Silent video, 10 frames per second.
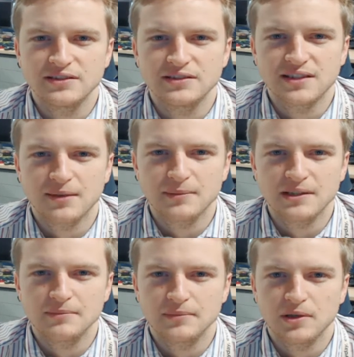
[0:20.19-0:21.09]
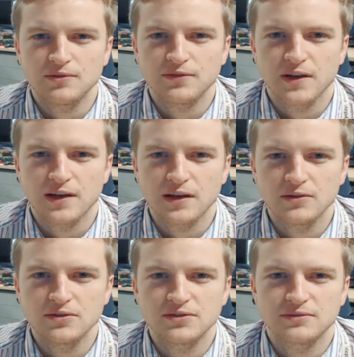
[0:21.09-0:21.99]
just coming up off the
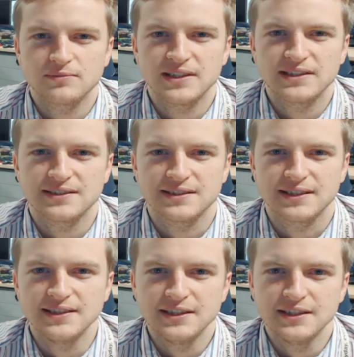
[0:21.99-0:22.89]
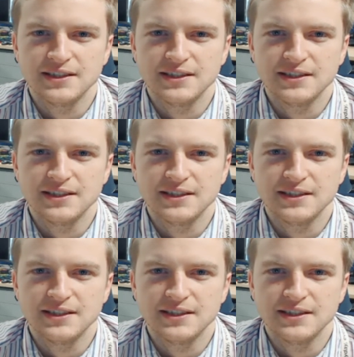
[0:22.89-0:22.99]
lows from yesterday.